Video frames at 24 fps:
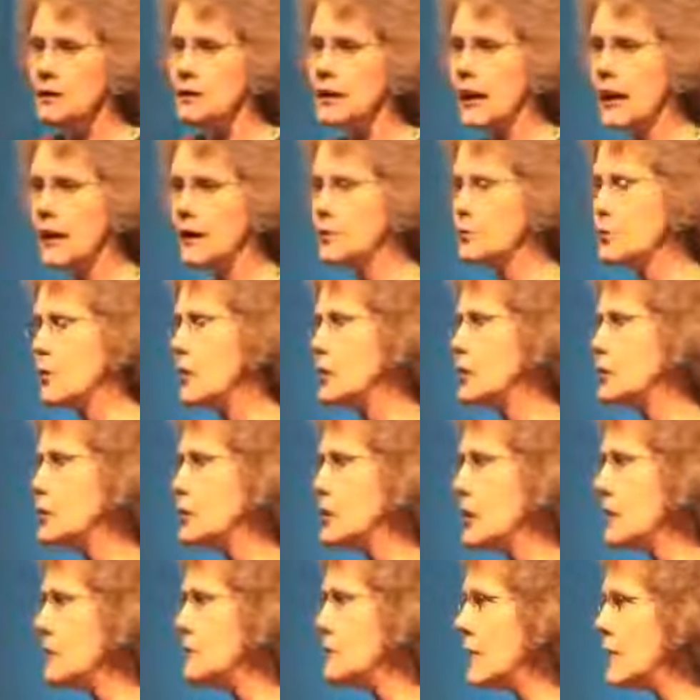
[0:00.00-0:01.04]

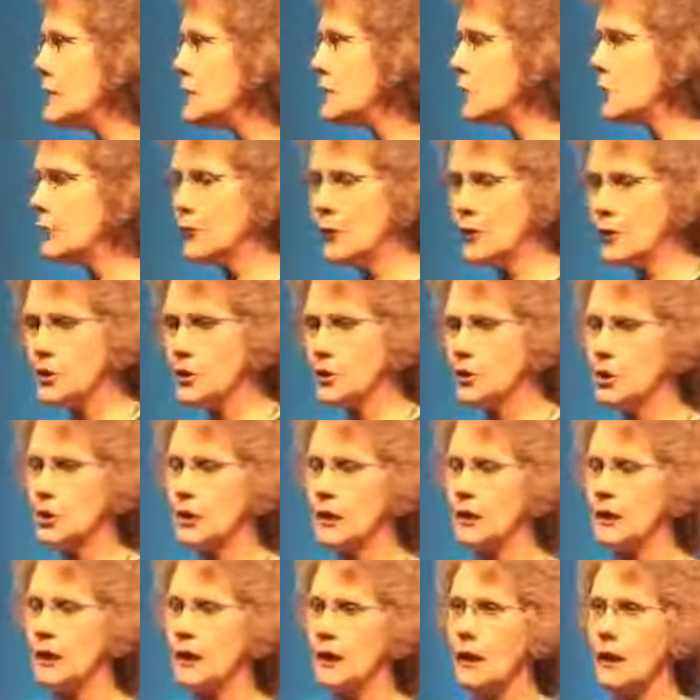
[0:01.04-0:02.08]
Dehydration and mental
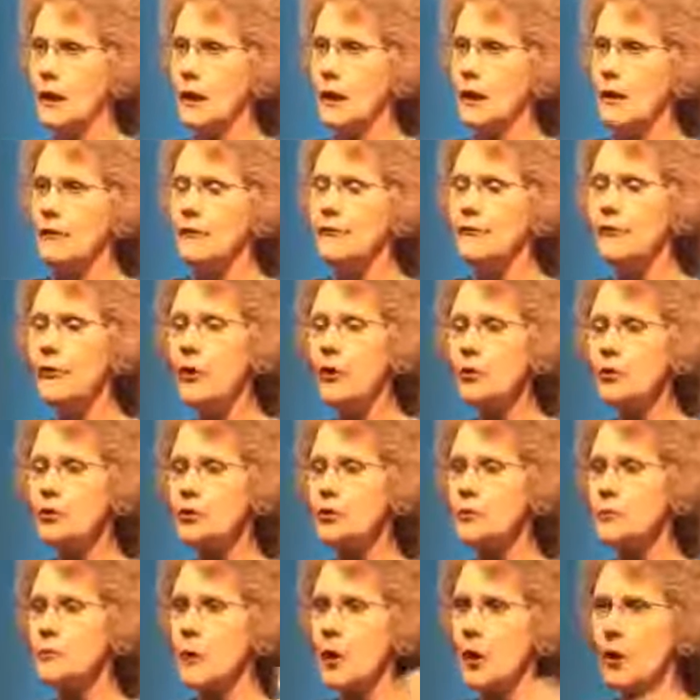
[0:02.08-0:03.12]
functioning.
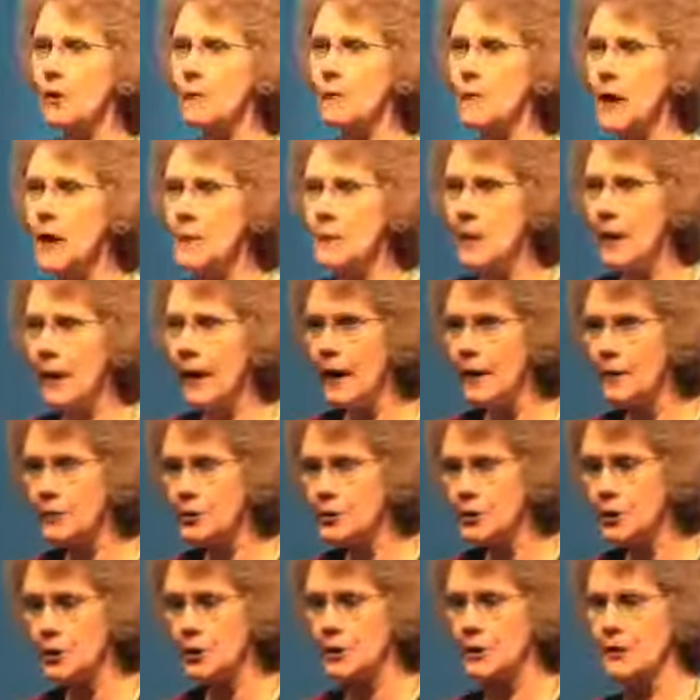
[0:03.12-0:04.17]
Folks, part of my
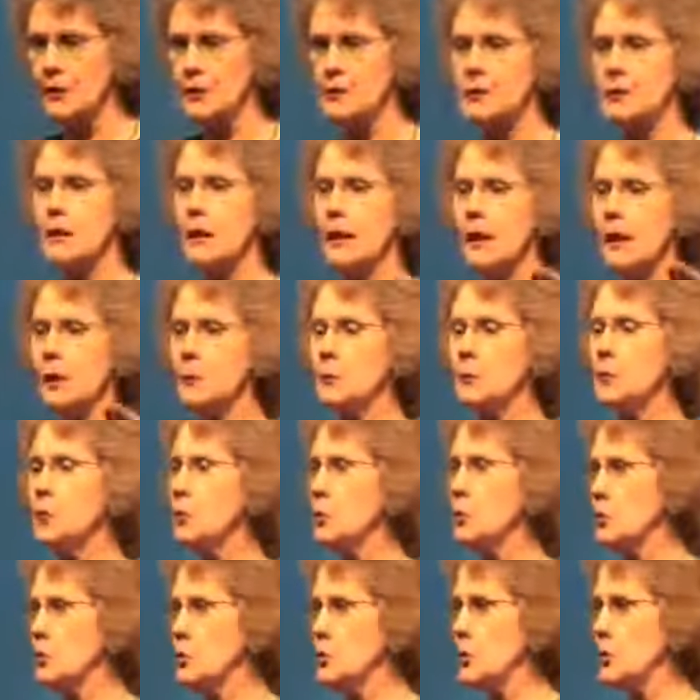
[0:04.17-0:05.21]
passion is to help
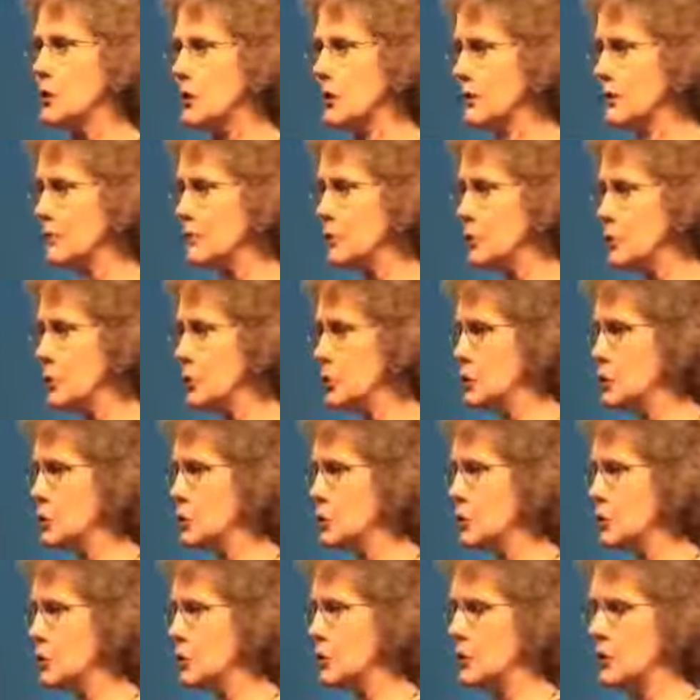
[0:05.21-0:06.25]
you, to give you a
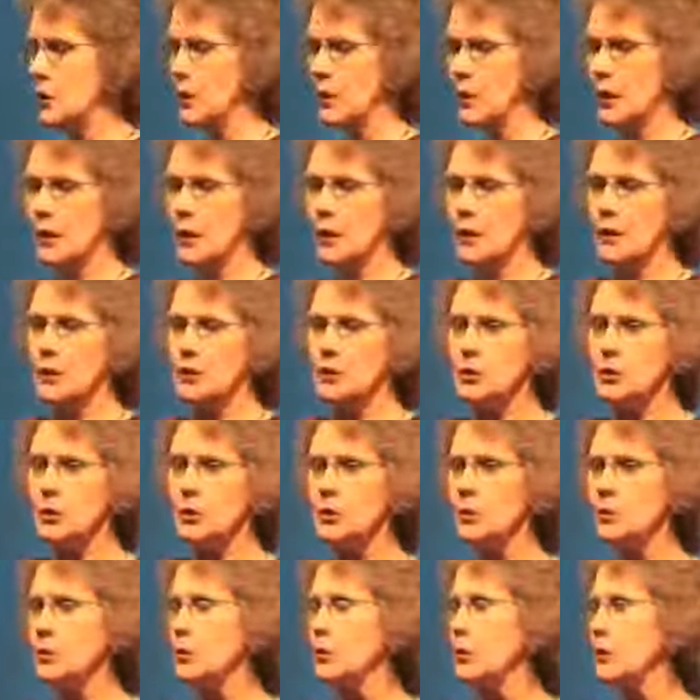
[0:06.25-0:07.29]
tool,
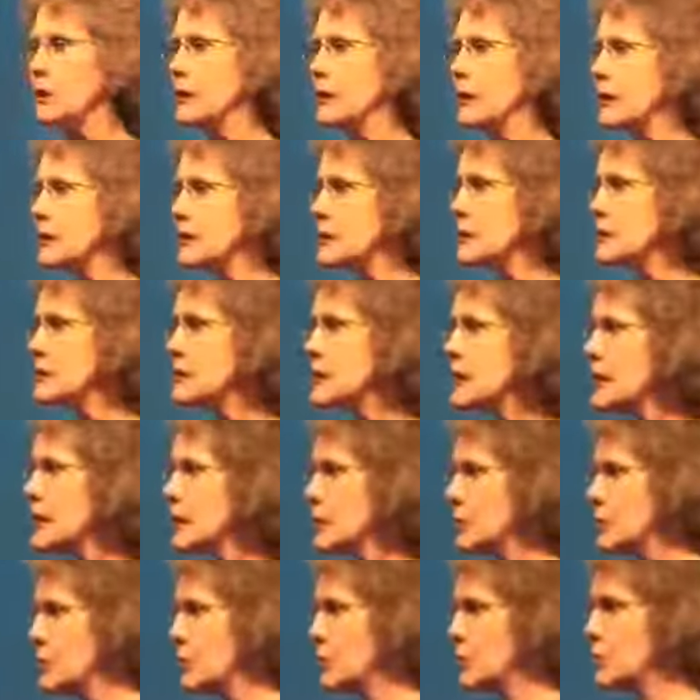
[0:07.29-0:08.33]
to get to
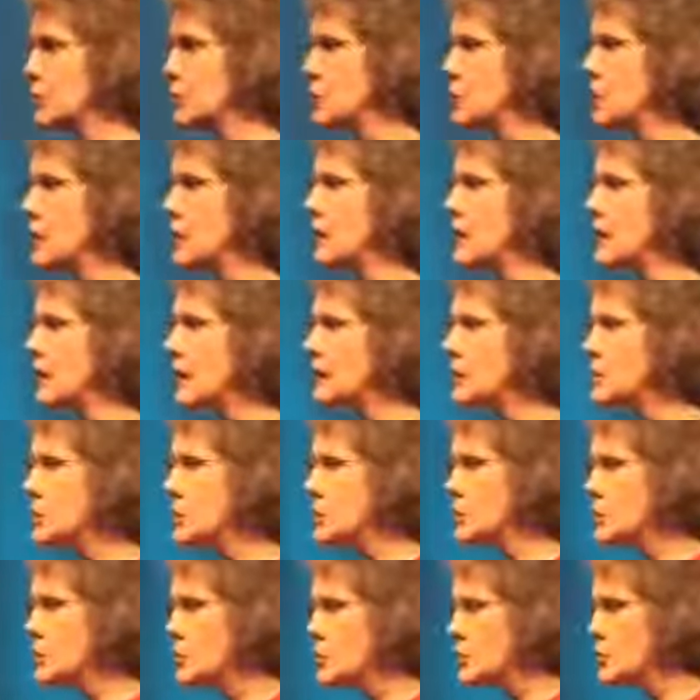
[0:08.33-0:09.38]
teachers, to get
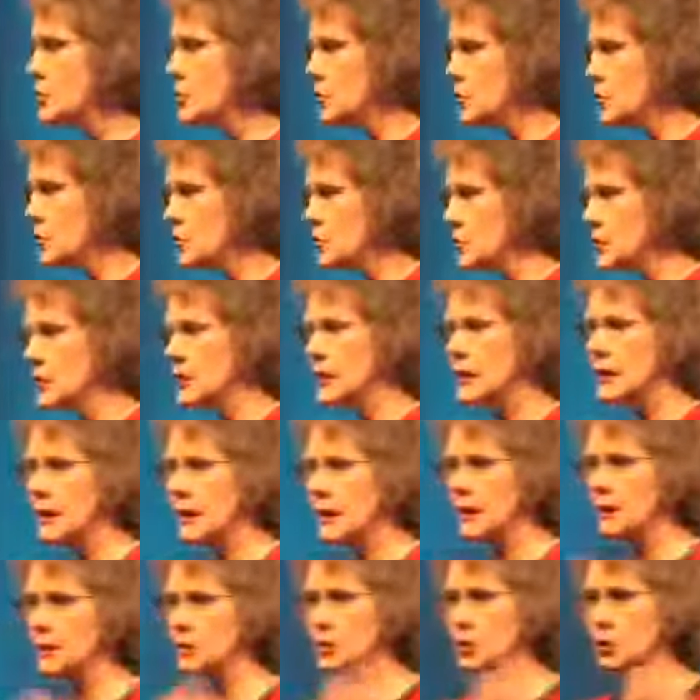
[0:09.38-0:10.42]
into schools, to get
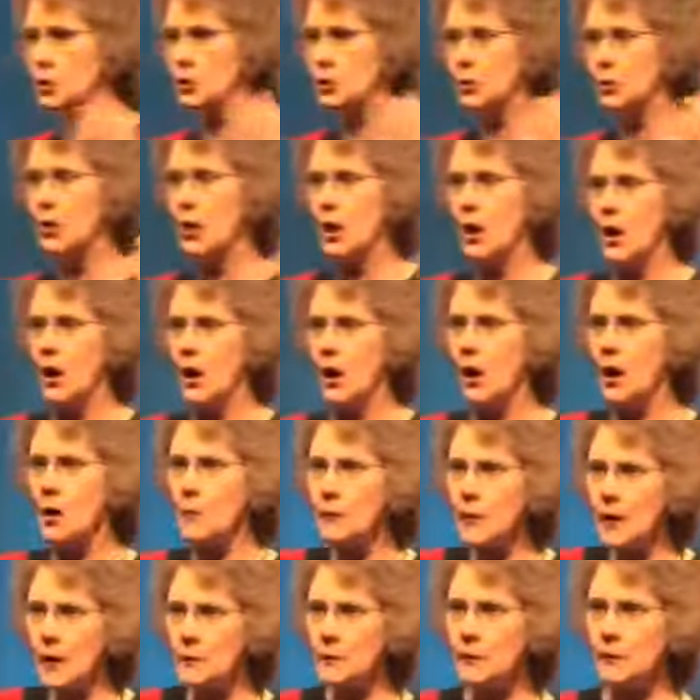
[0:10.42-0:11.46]
into our
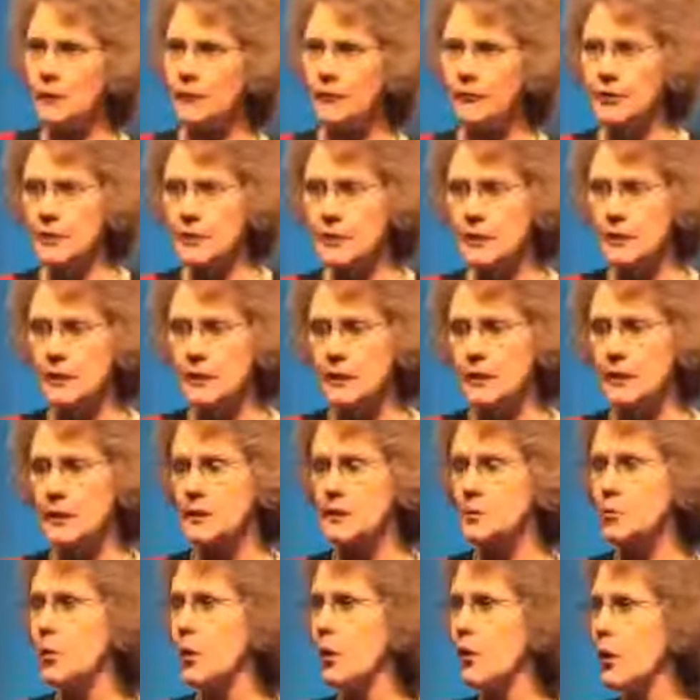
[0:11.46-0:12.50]
public
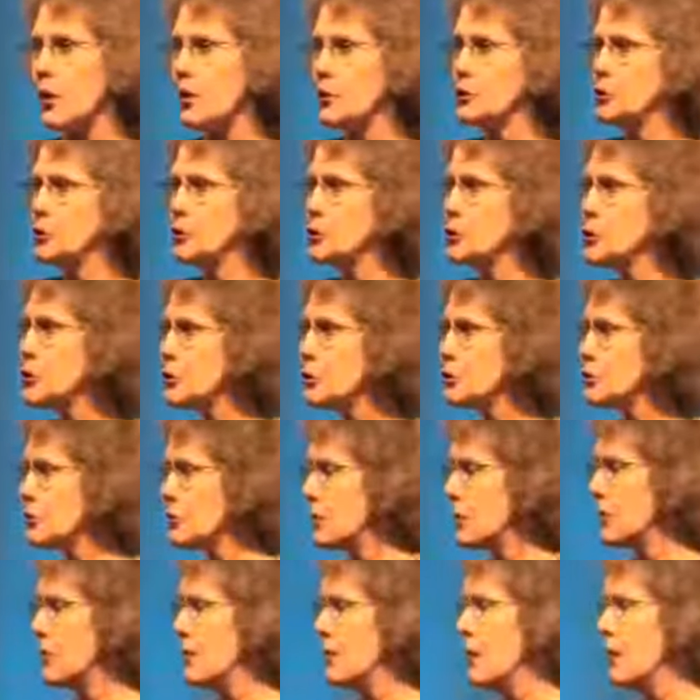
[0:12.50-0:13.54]
facilities where our
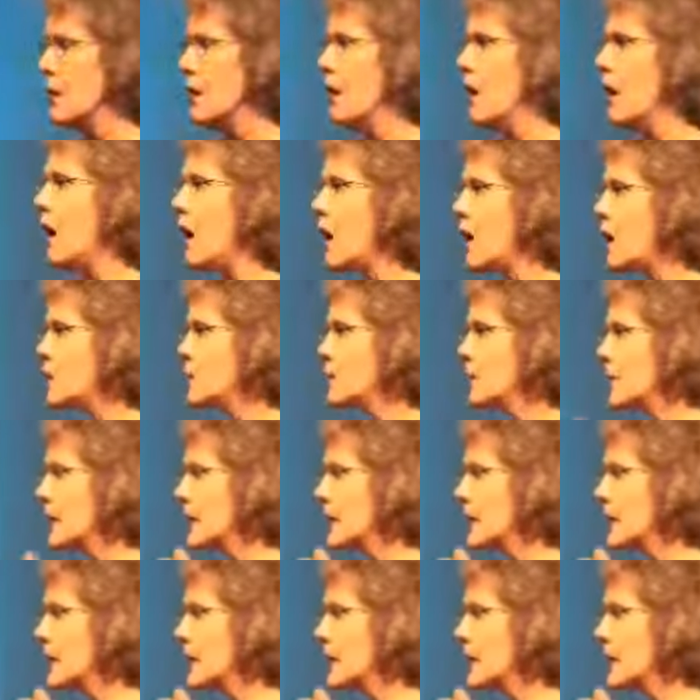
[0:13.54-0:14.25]
children are